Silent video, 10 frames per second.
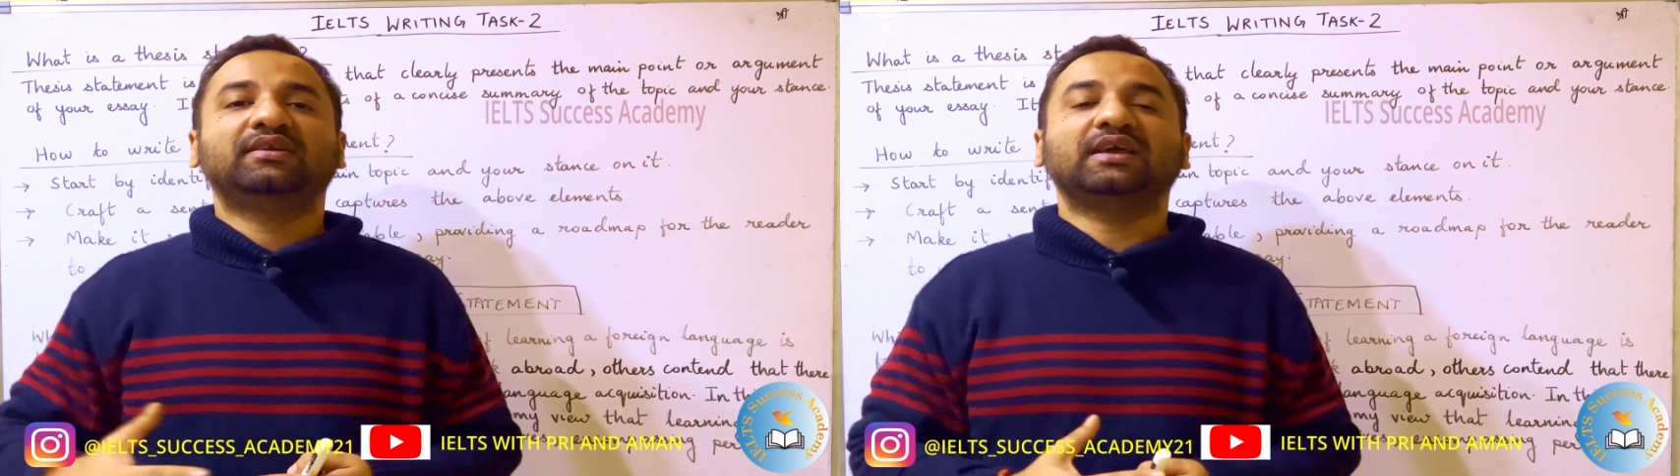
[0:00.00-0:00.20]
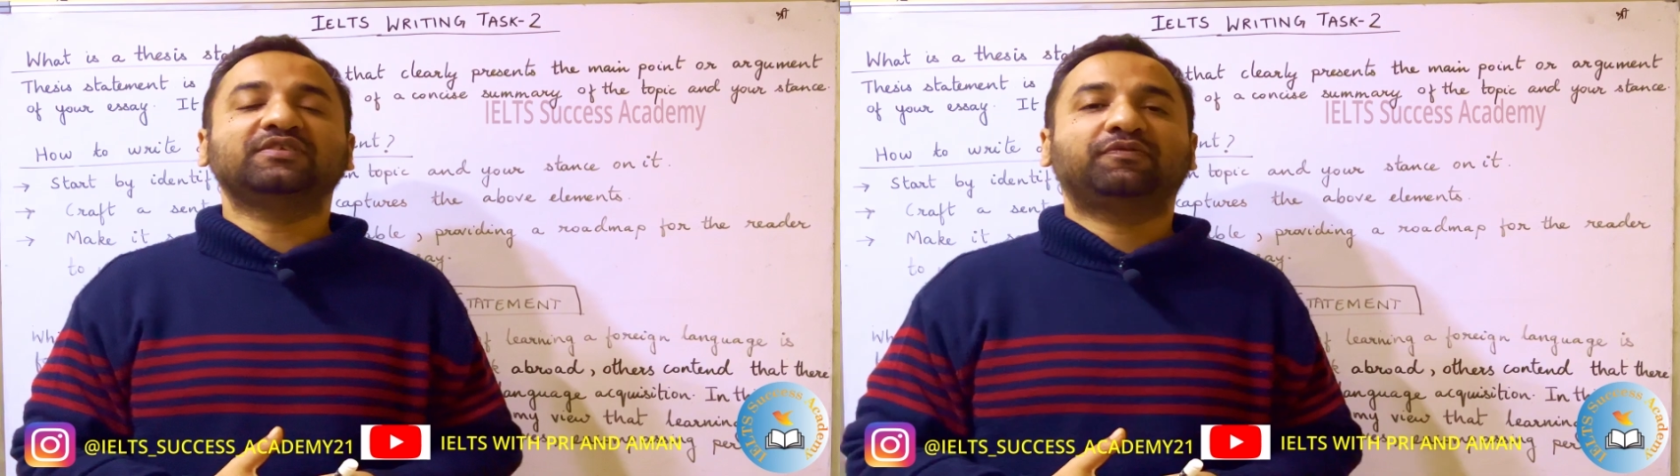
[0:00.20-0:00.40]

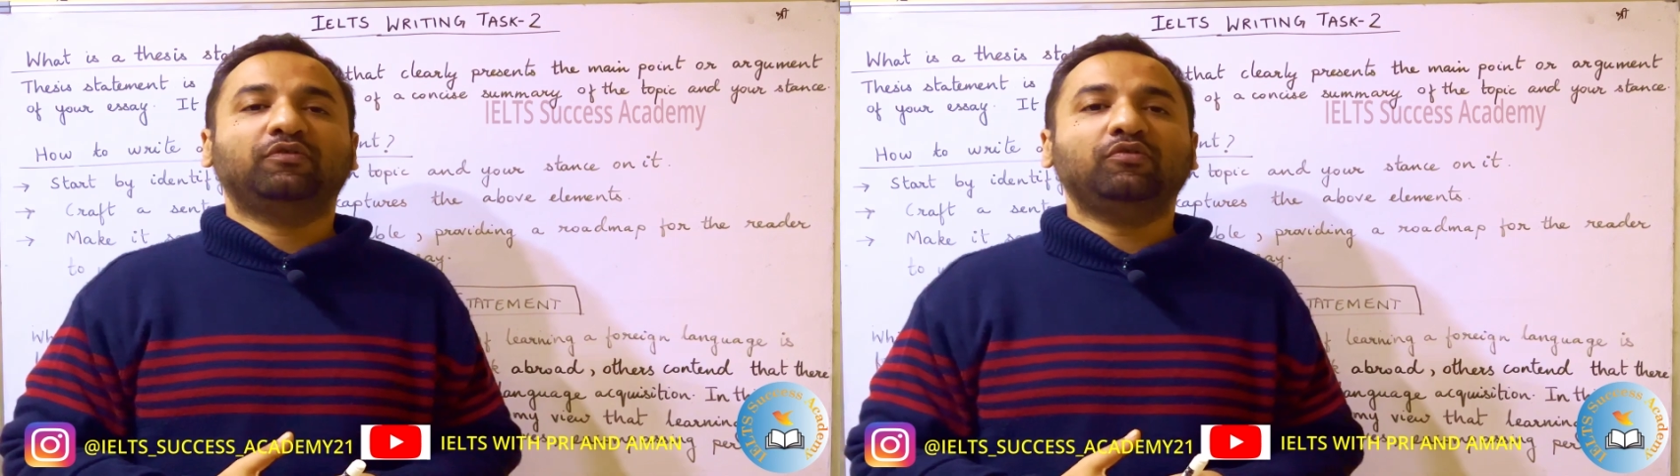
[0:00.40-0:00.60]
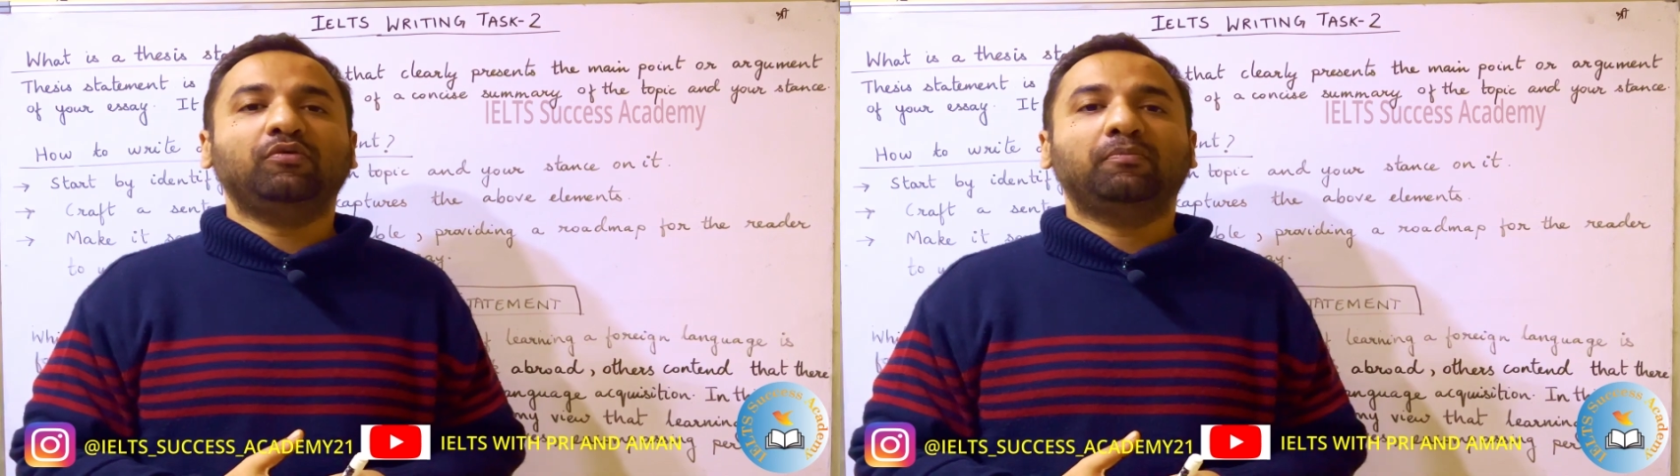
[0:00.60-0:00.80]
next
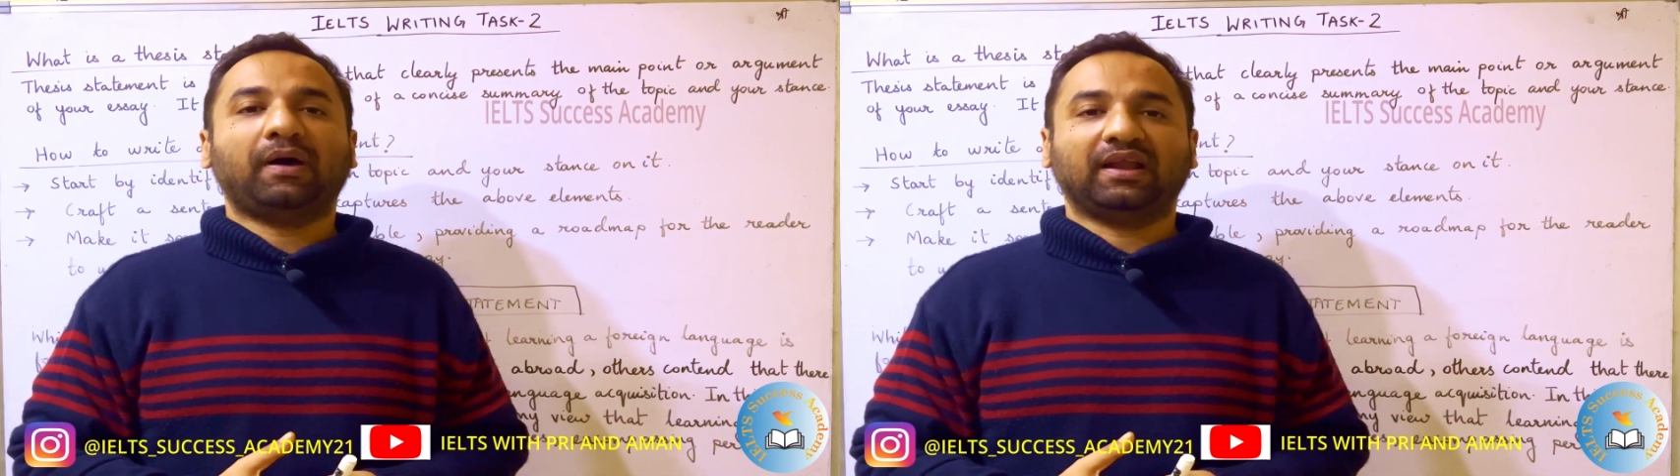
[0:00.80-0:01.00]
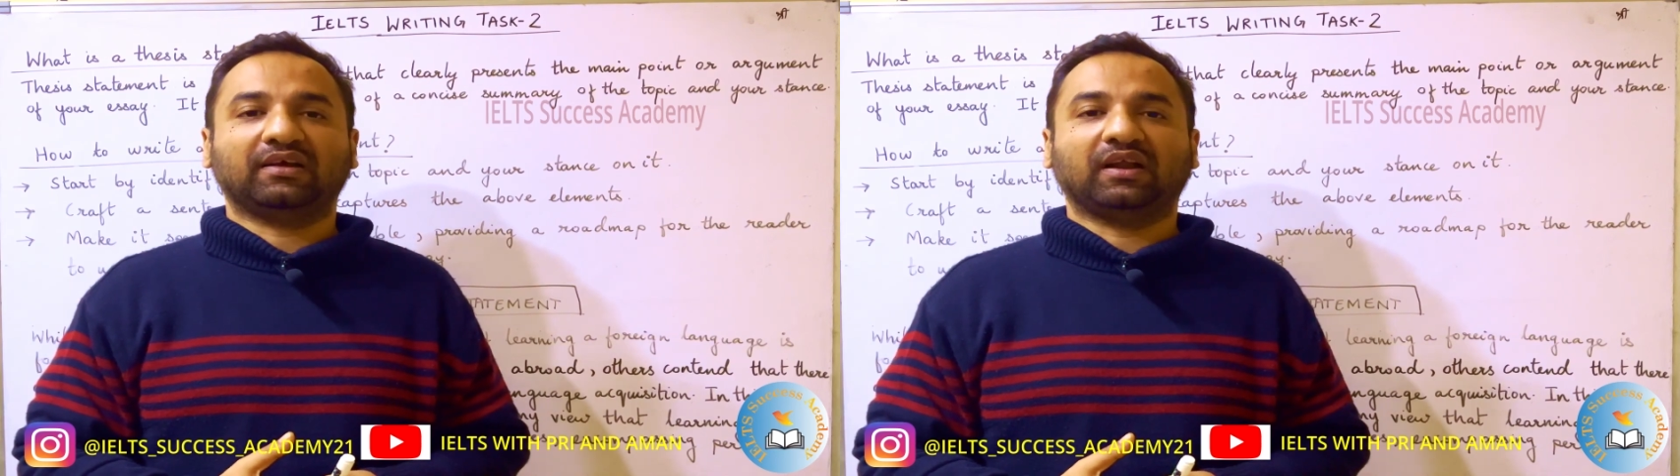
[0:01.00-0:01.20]
few
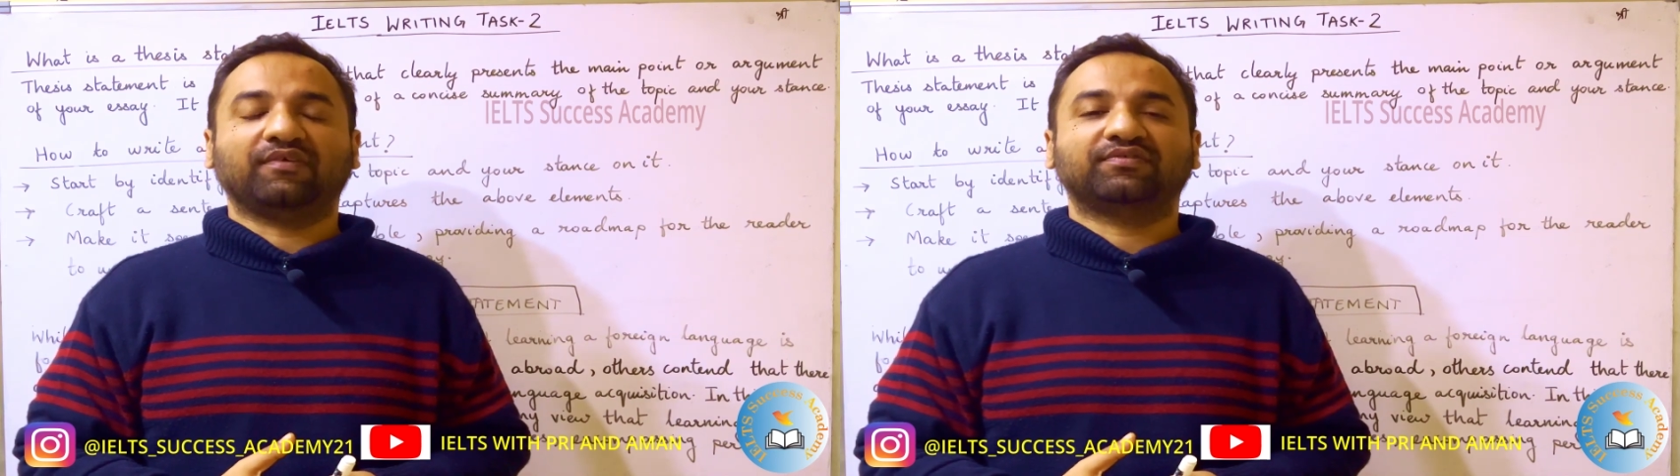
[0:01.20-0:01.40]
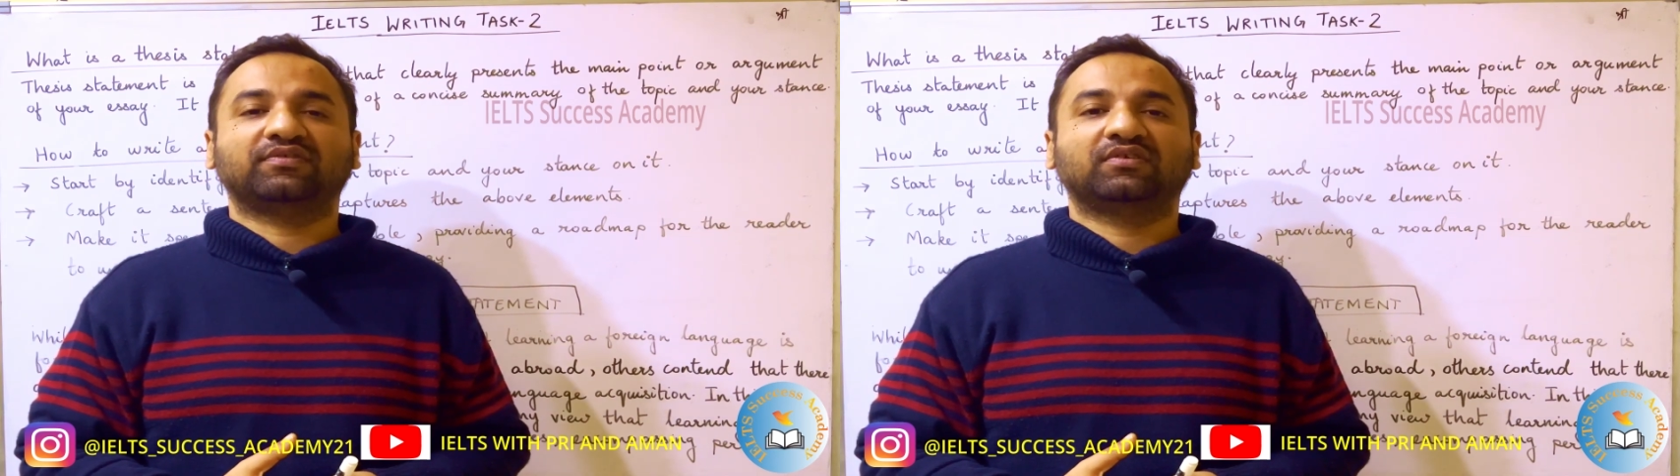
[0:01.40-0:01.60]

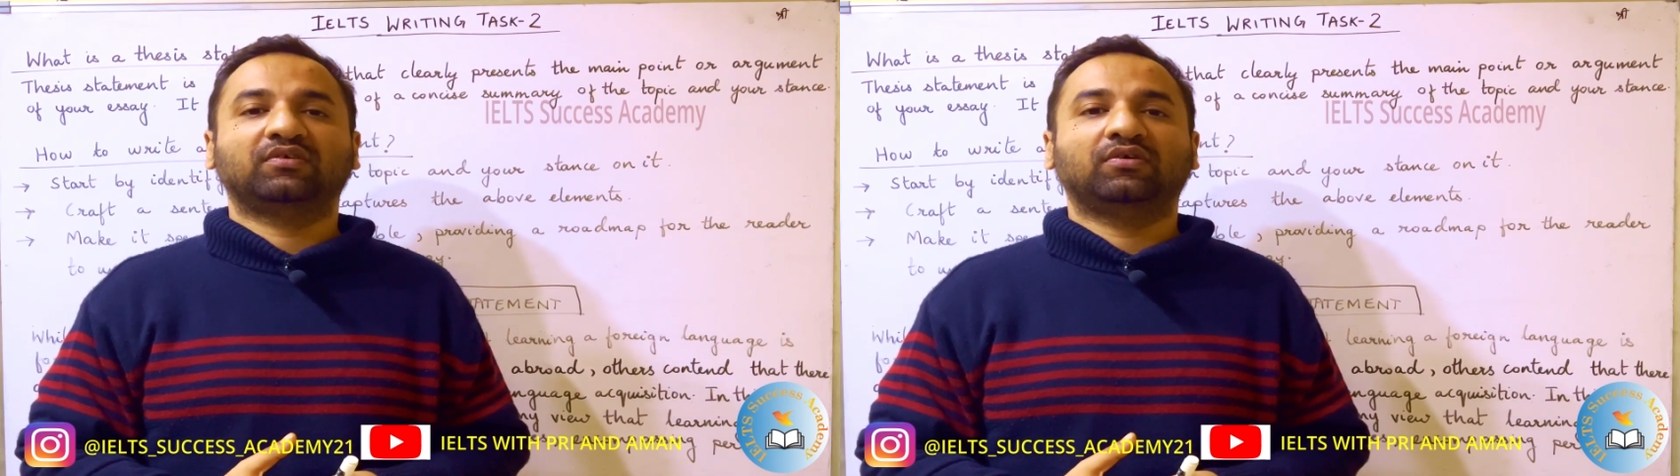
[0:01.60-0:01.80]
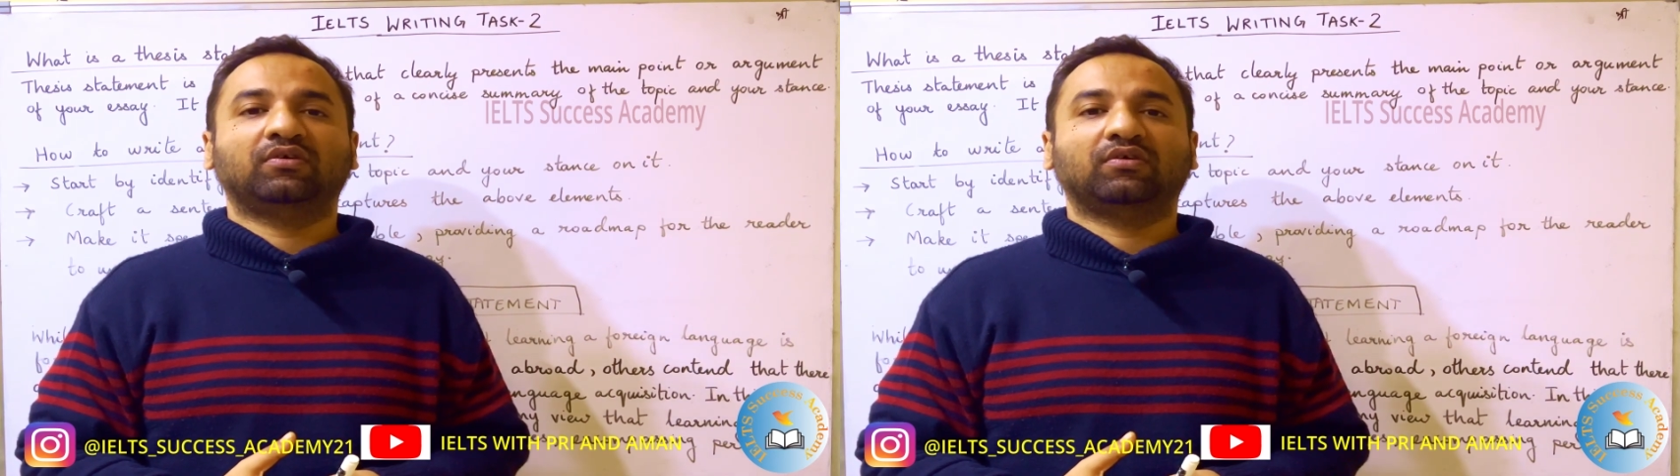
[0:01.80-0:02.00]
paragraphs.
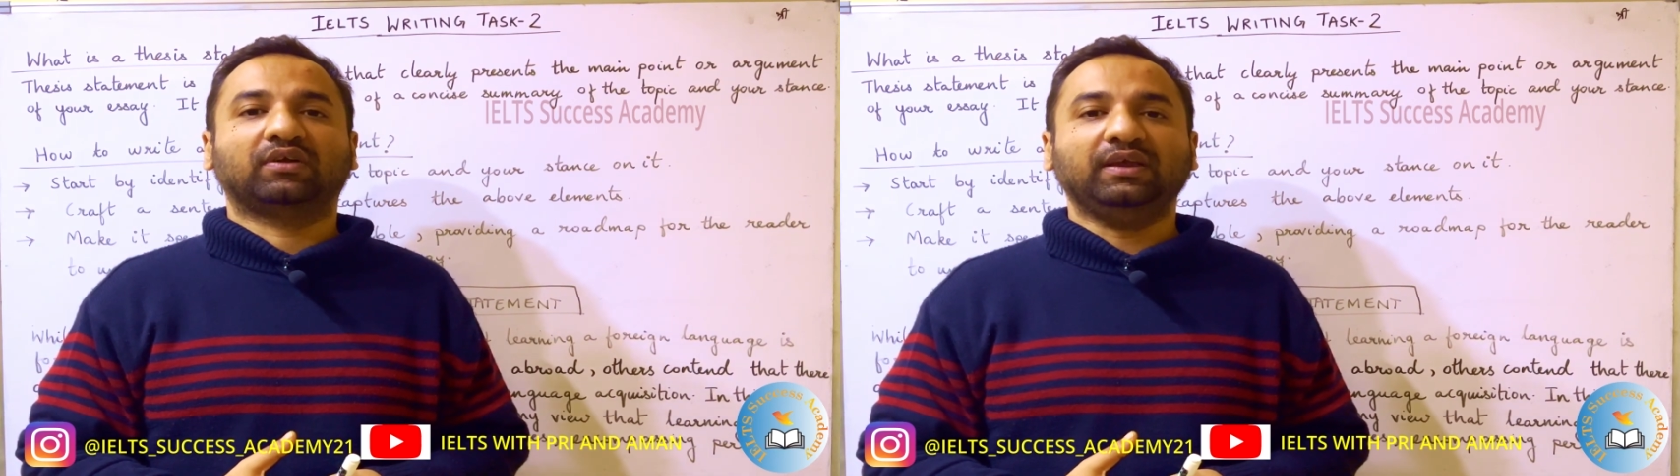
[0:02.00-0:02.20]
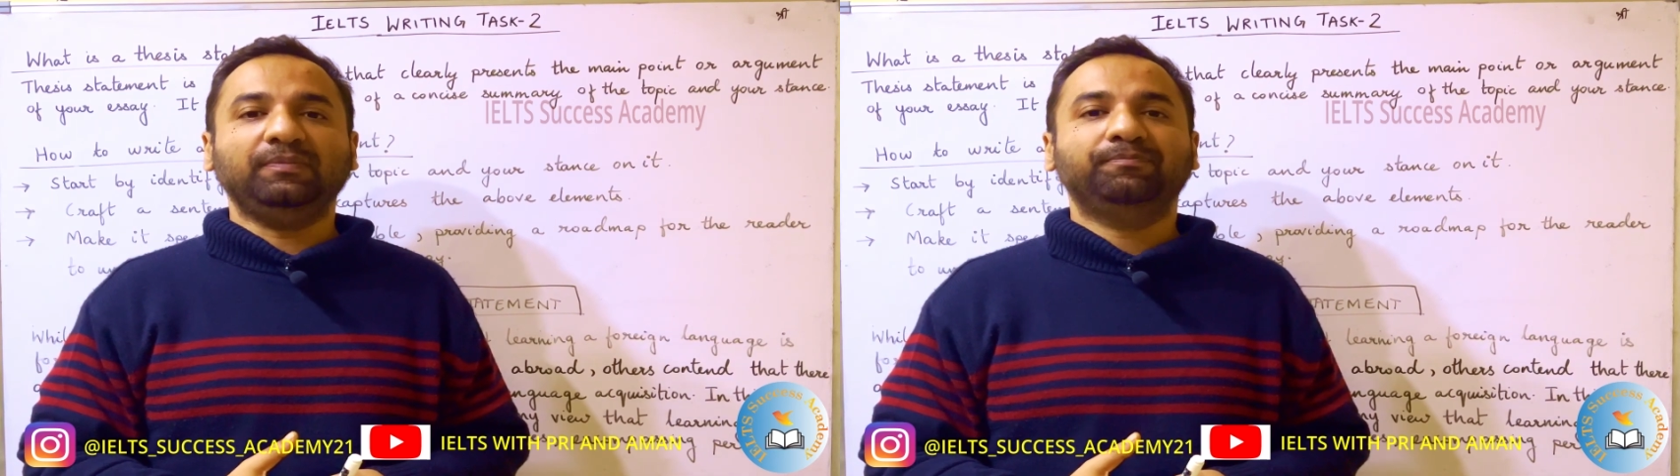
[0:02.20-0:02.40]

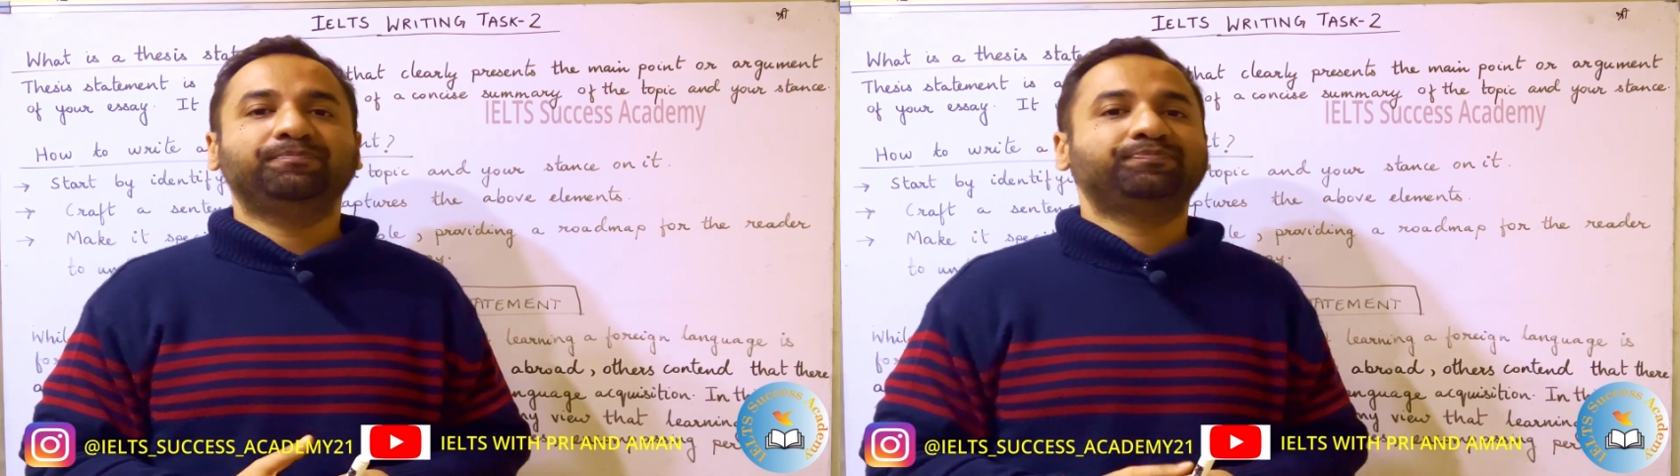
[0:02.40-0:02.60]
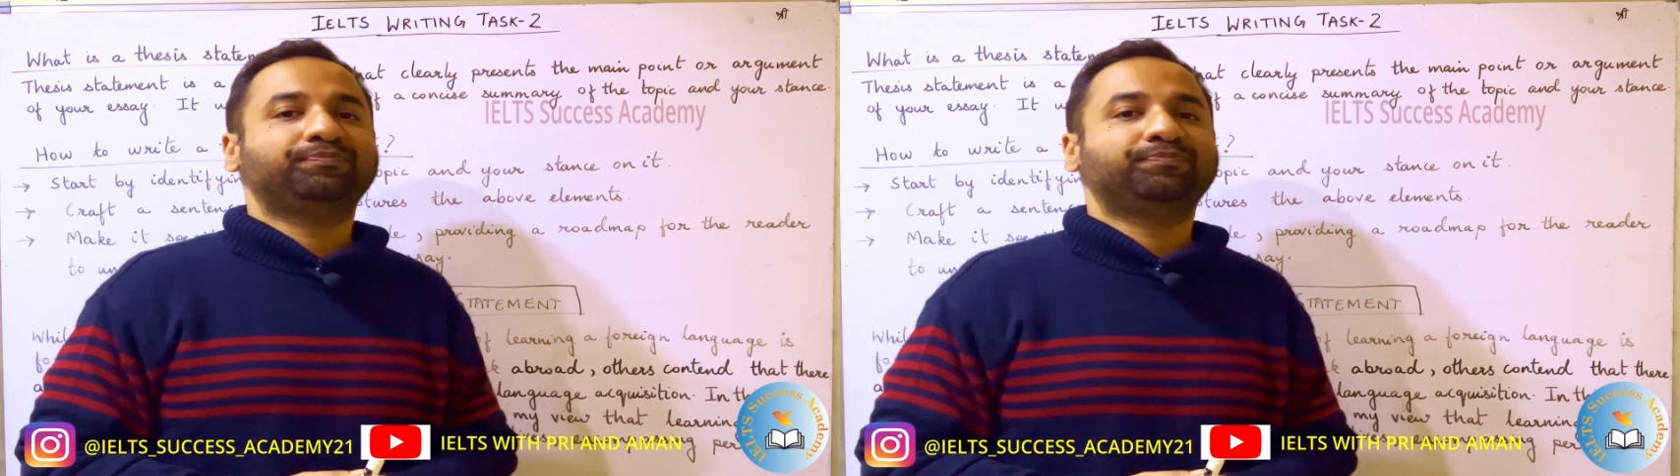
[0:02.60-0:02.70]
Okay,